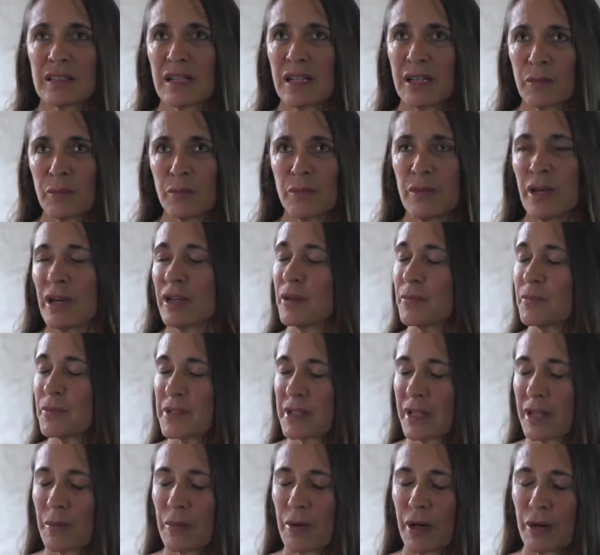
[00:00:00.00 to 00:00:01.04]
I'm not
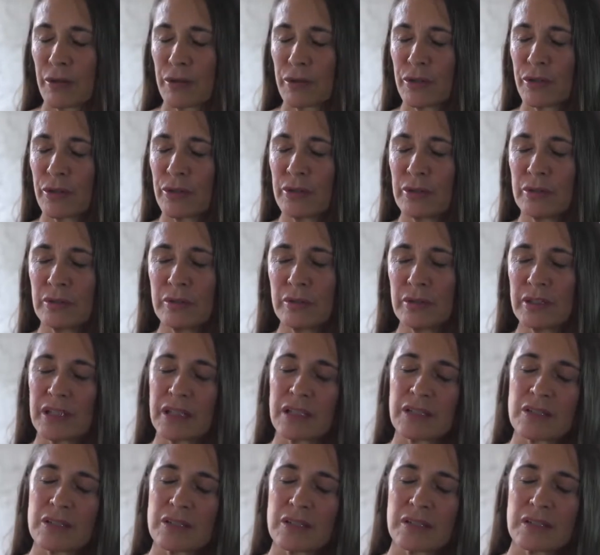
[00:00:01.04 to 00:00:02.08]
upset about you. And
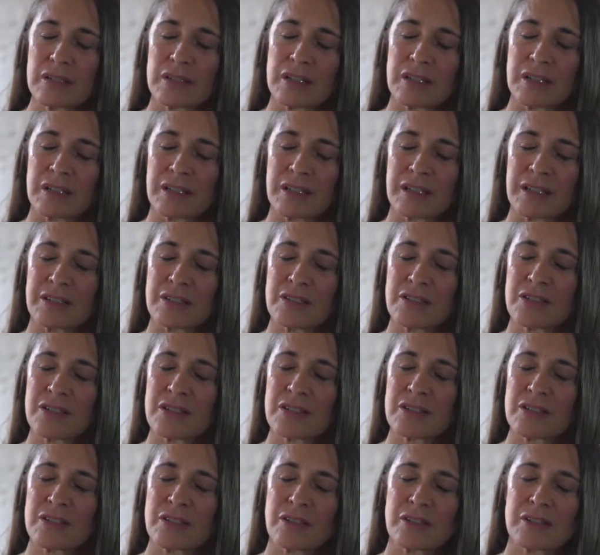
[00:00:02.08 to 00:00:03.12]
I, I
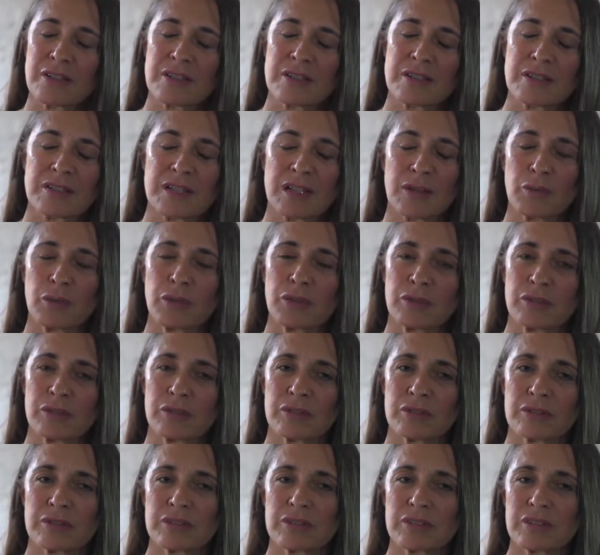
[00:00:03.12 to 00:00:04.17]
just started to say, well,
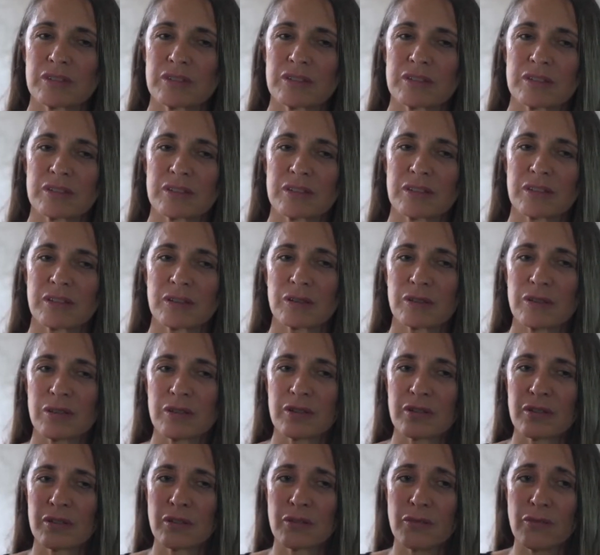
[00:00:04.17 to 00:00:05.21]
you know,
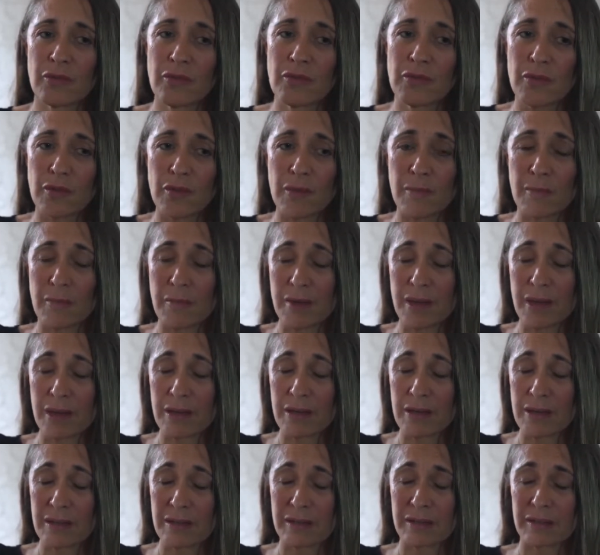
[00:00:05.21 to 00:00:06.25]
the, the, the
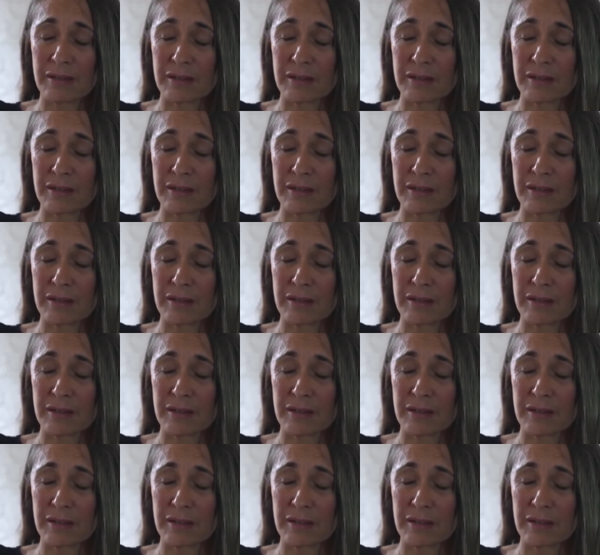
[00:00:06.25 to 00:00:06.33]
men